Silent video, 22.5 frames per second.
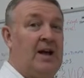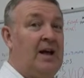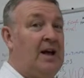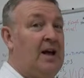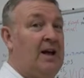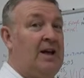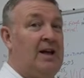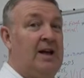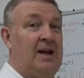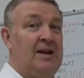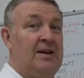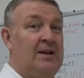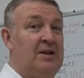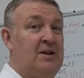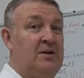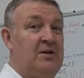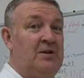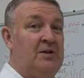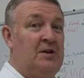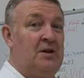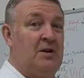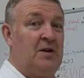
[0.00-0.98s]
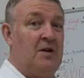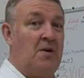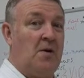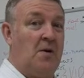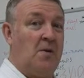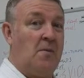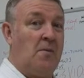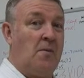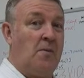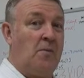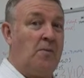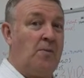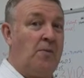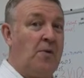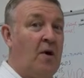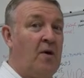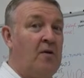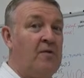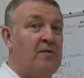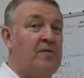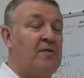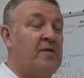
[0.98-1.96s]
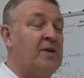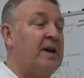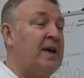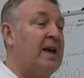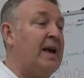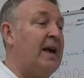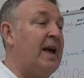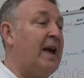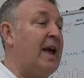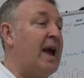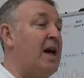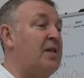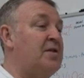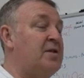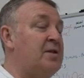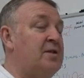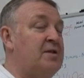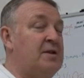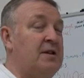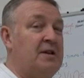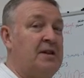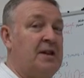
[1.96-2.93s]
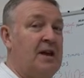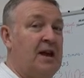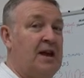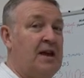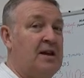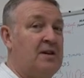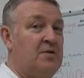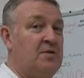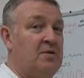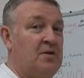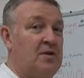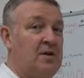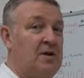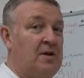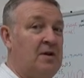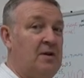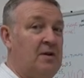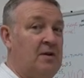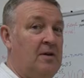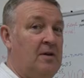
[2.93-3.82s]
it ain't good. Not for gathering the energy.